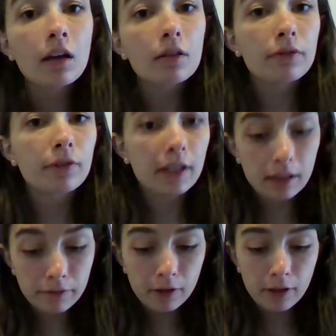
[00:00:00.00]

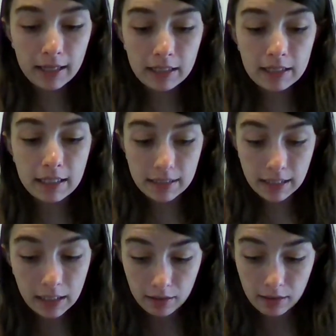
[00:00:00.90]
Forgetful Ed says
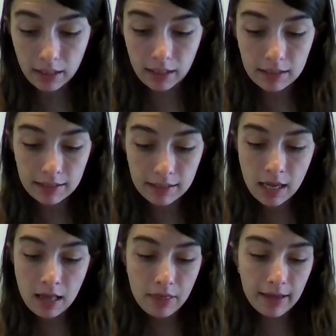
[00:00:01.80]
he thinks
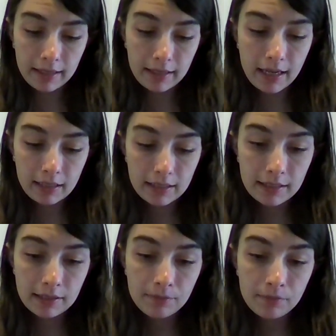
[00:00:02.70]
that
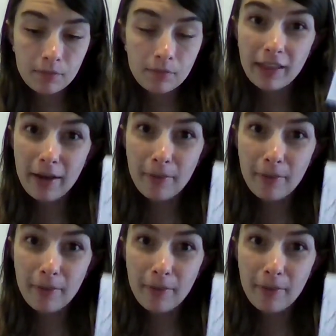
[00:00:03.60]
next they